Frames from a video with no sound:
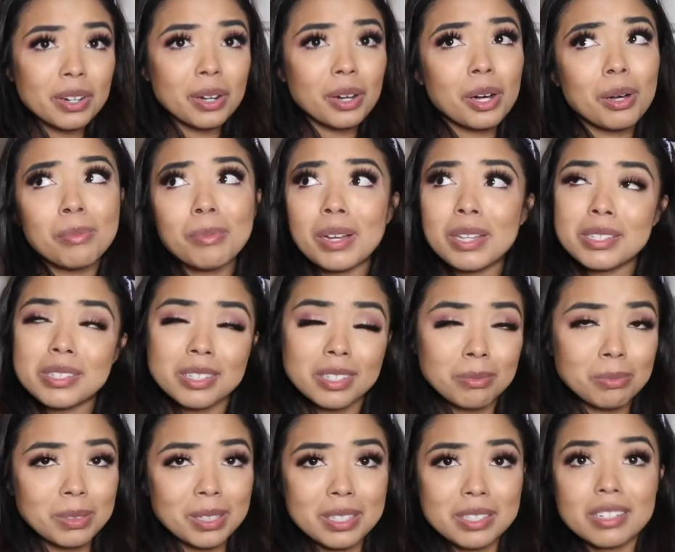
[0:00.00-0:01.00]
all my
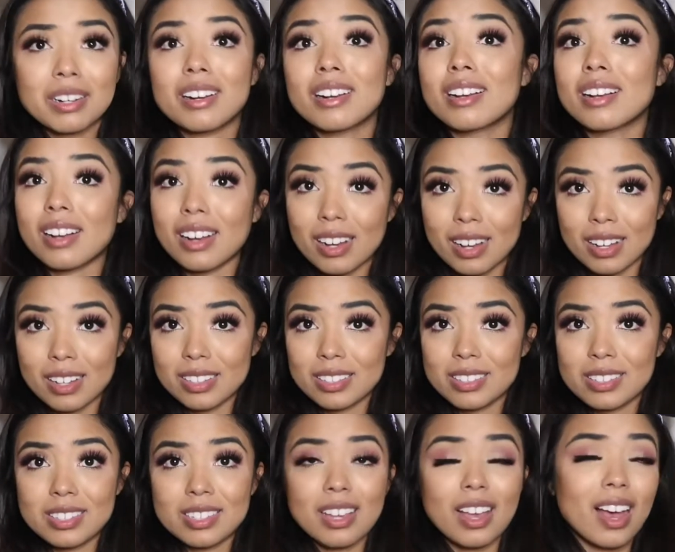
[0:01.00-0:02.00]
siblings are
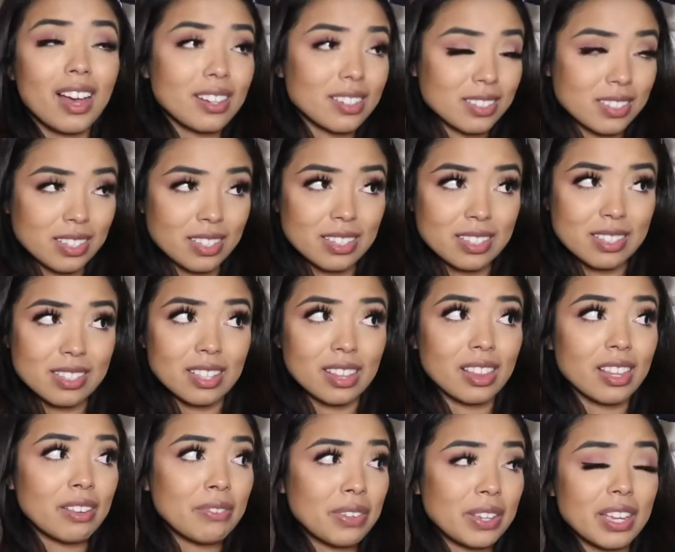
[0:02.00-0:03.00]
gods, goddesses,
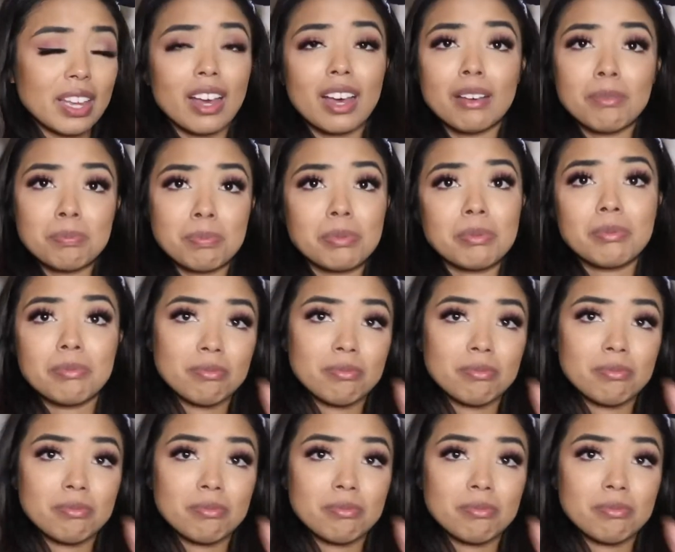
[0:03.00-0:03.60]
living up